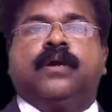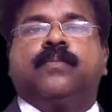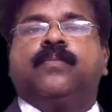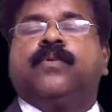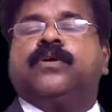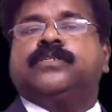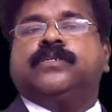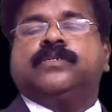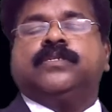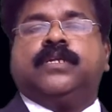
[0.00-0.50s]

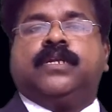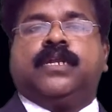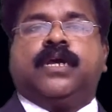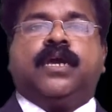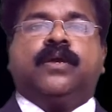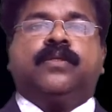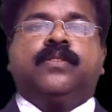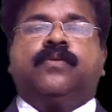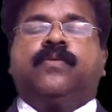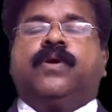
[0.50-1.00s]
Most of the
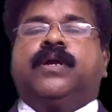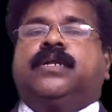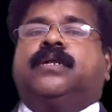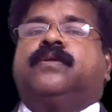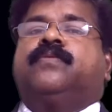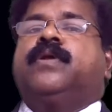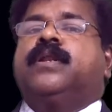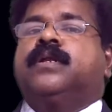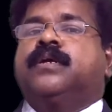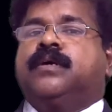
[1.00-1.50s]
time the
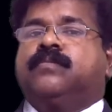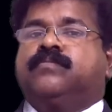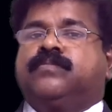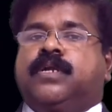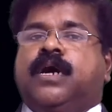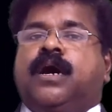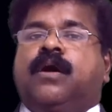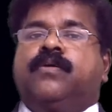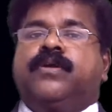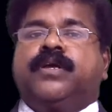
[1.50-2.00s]
water will come
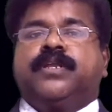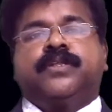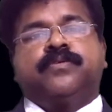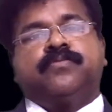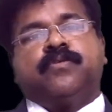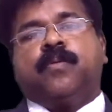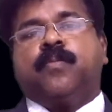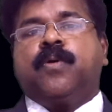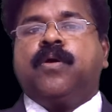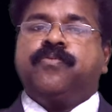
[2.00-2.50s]
down in the
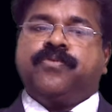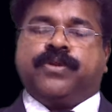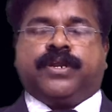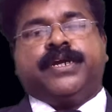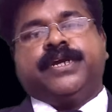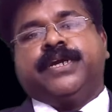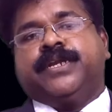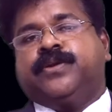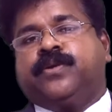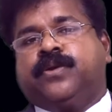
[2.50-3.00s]
form of
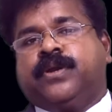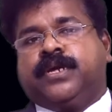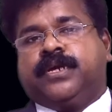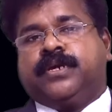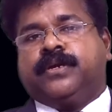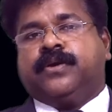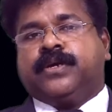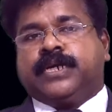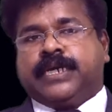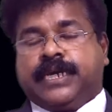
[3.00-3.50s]
rain only.
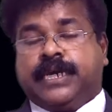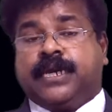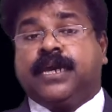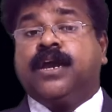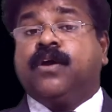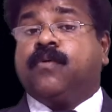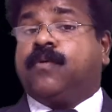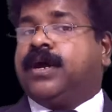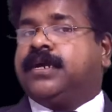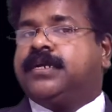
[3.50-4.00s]
Okay,
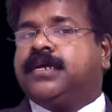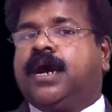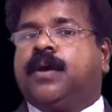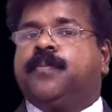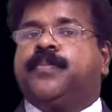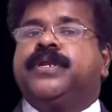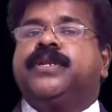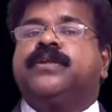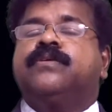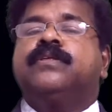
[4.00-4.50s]
what
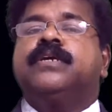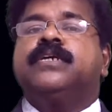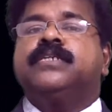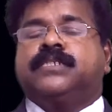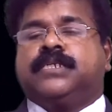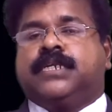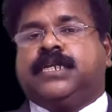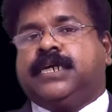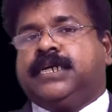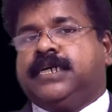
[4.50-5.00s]
happened to
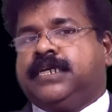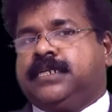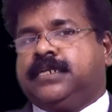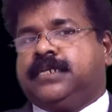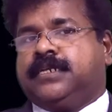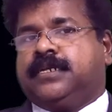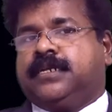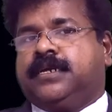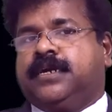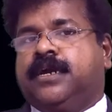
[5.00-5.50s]
this rain?